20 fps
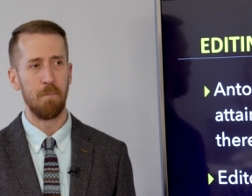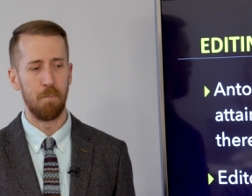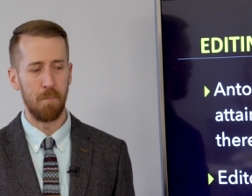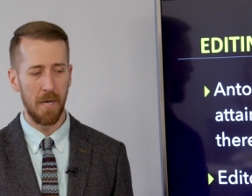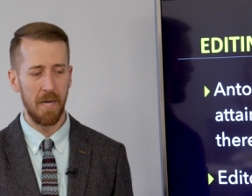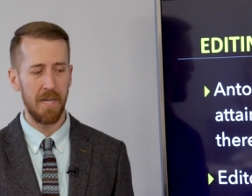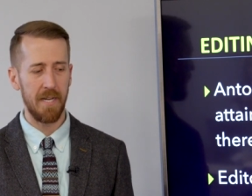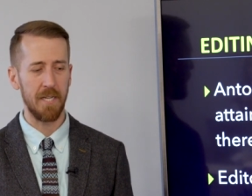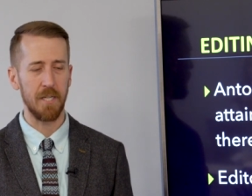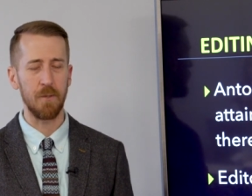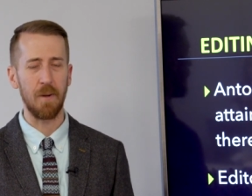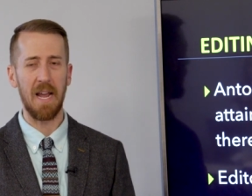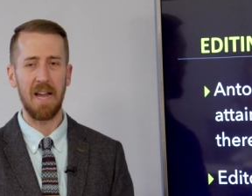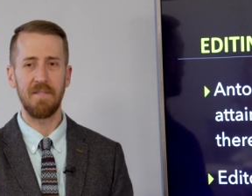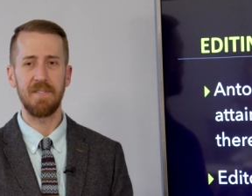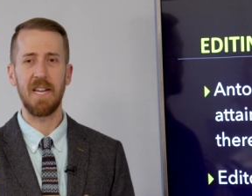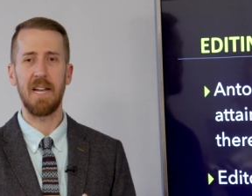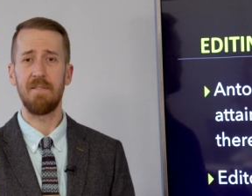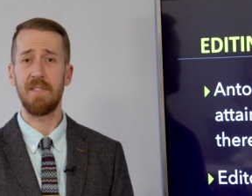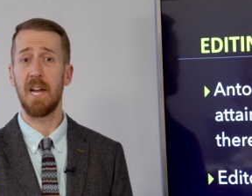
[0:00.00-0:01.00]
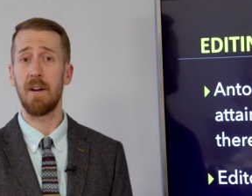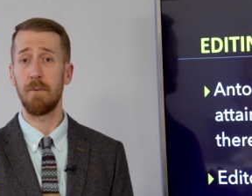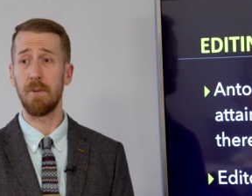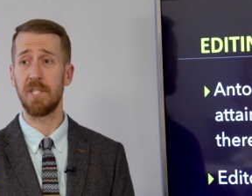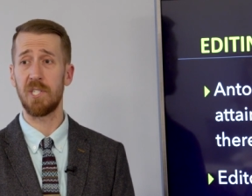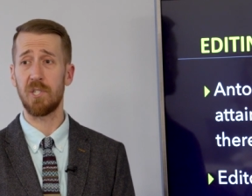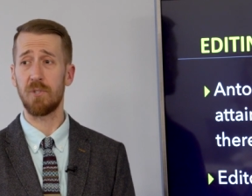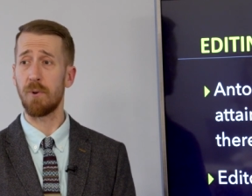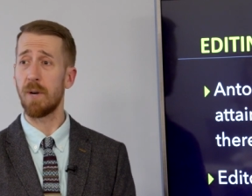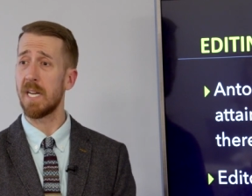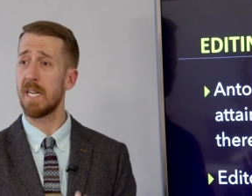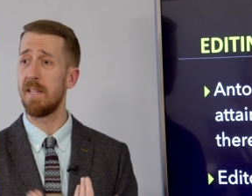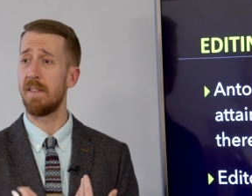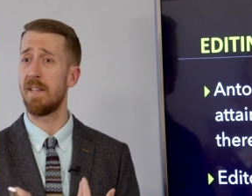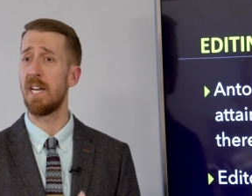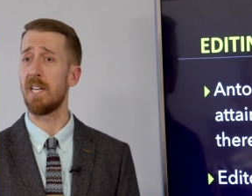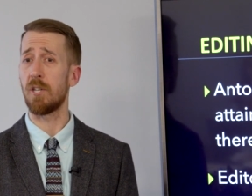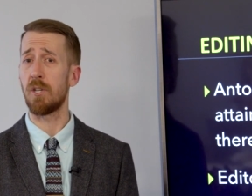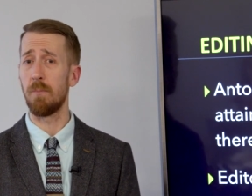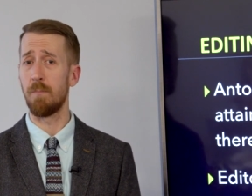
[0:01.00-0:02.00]
But you have to have that restraint
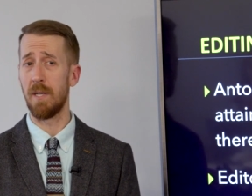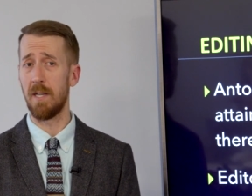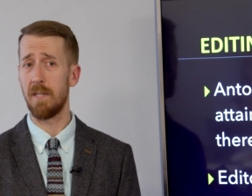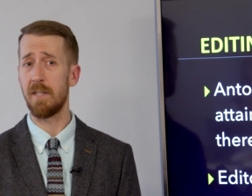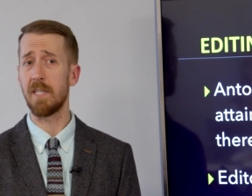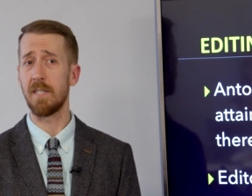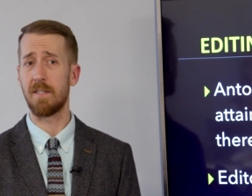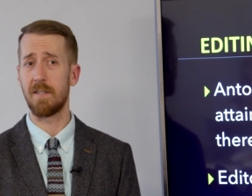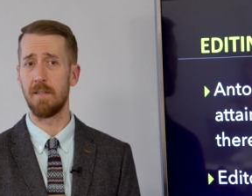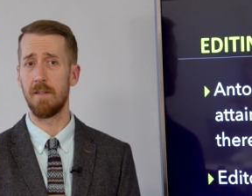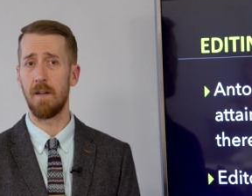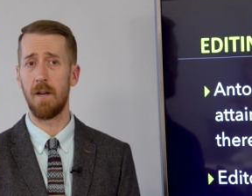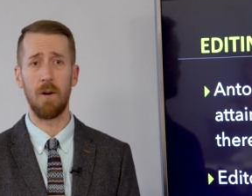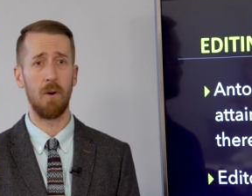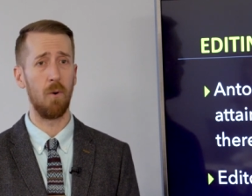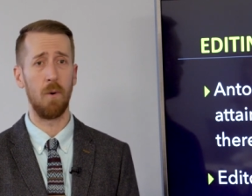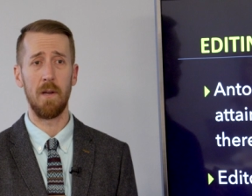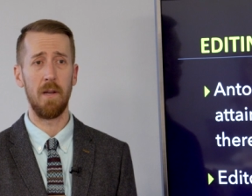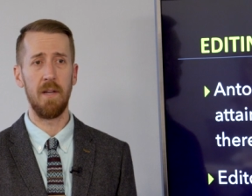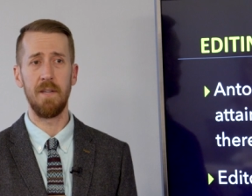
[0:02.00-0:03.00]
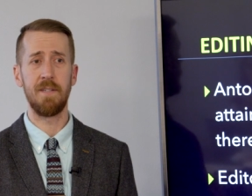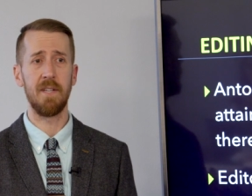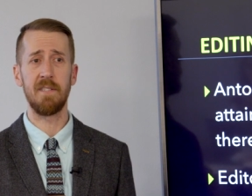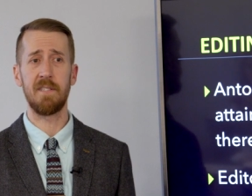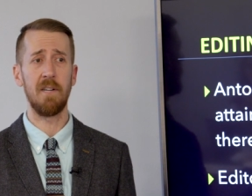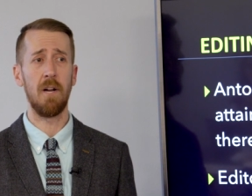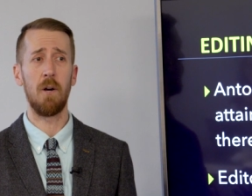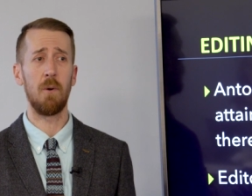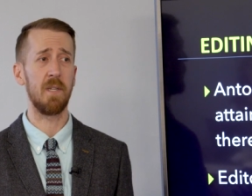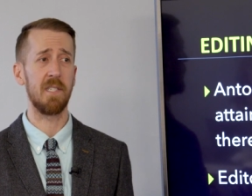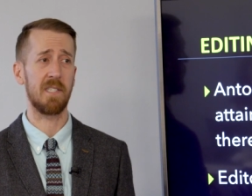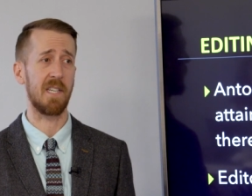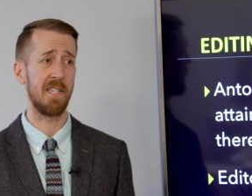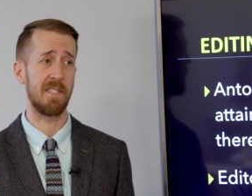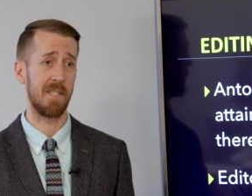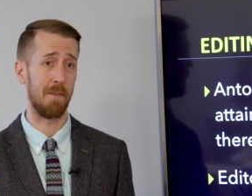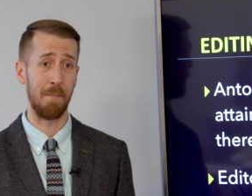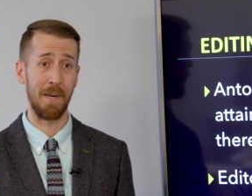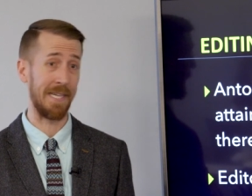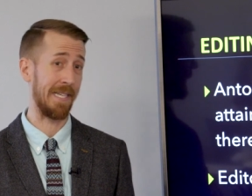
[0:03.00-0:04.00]
and that humility to know it doesn't always
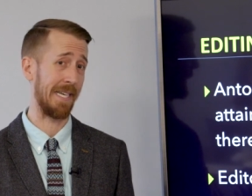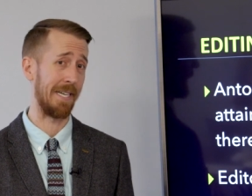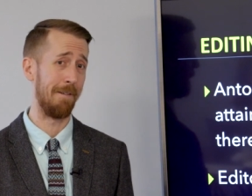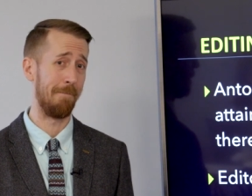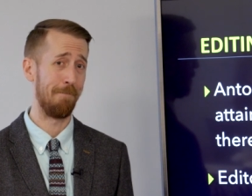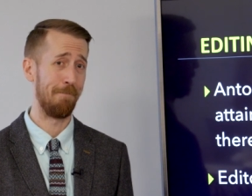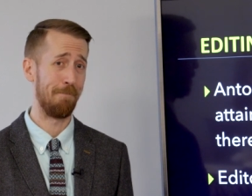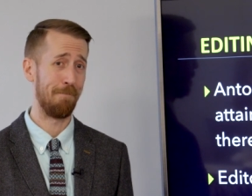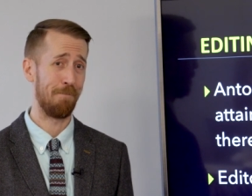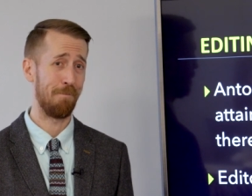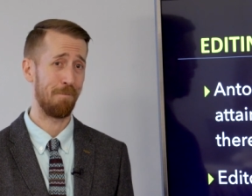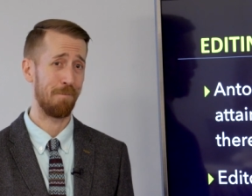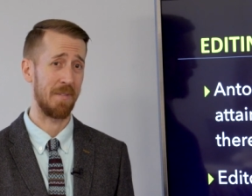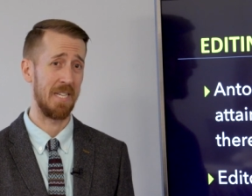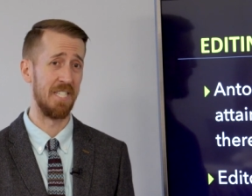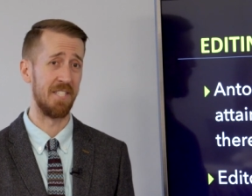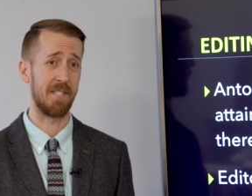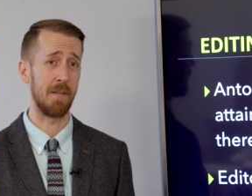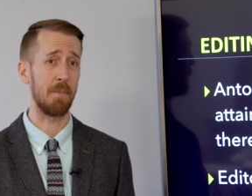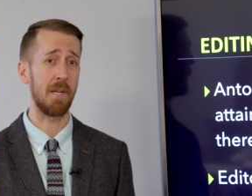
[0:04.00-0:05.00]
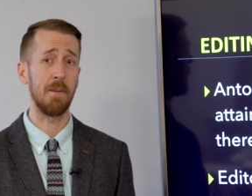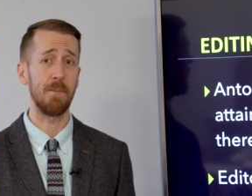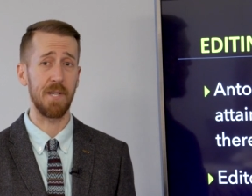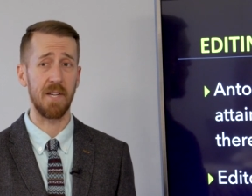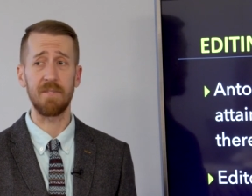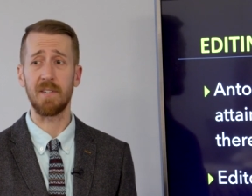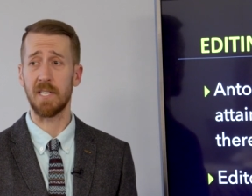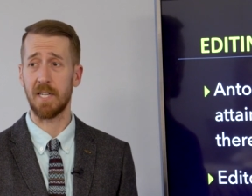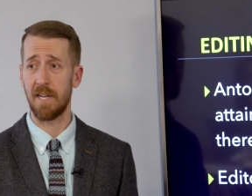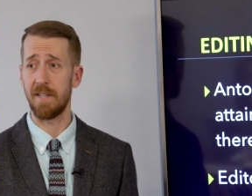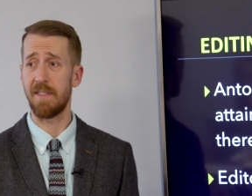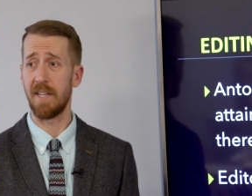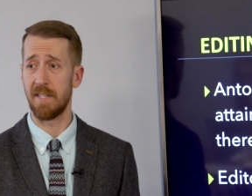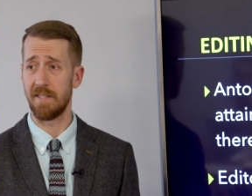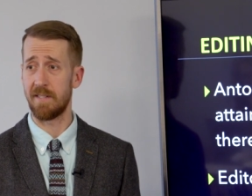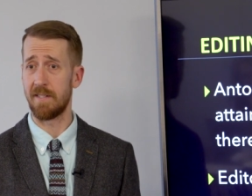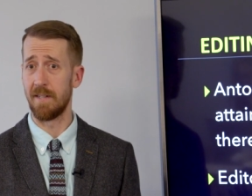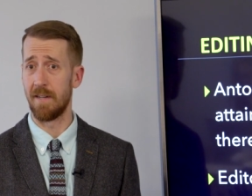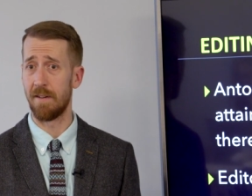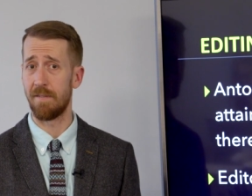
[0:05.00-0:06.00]
get to make it. And sometimes you have to cut
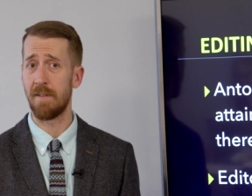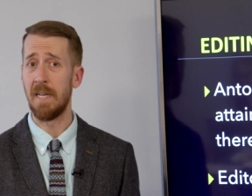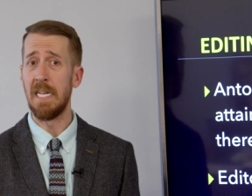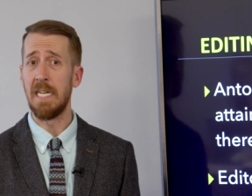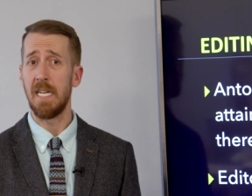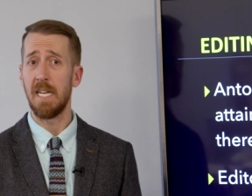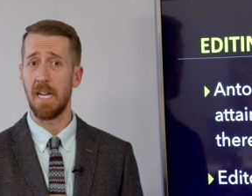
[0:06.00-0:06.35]
that stuff